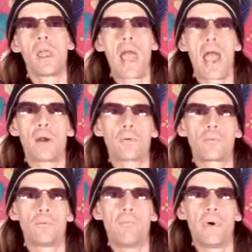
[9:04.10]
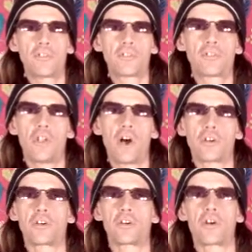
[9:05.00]
How much
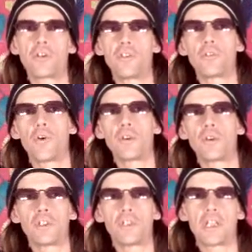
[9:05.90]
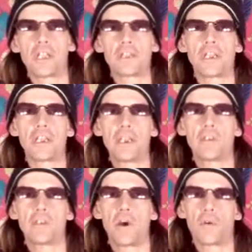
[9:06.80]
longer are you going to let the
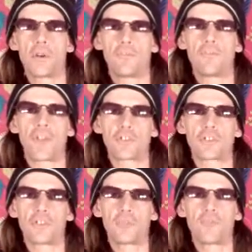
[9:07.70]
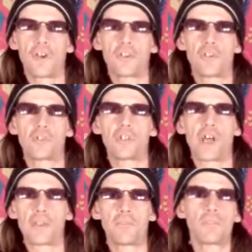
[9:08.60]
ego infection run your life?
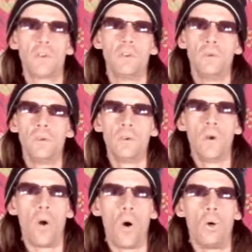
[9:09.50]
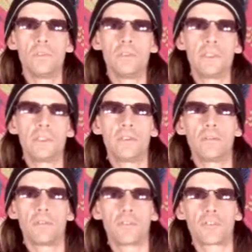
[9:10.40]
Only
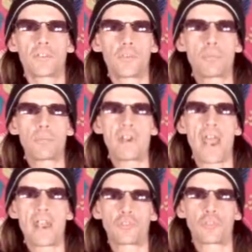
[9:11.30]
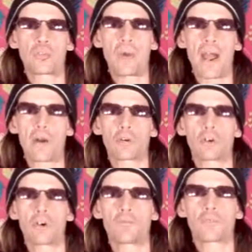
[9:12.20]
the supernatural
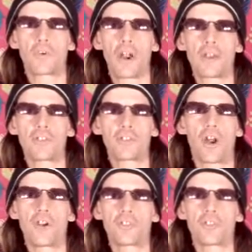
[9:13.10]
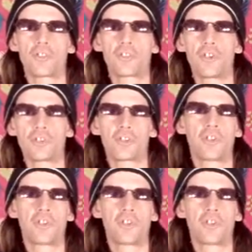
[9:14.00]
power of Christ consciousness